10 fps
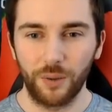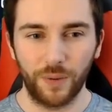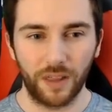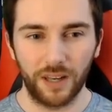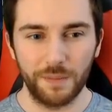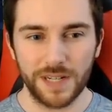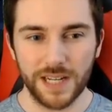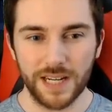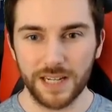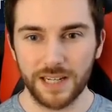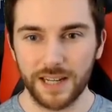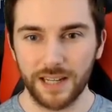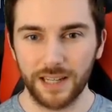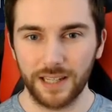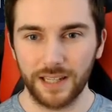with unlimited, and
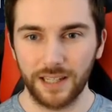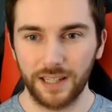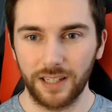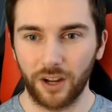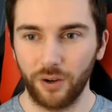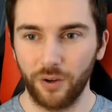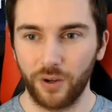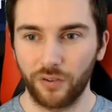you know Luka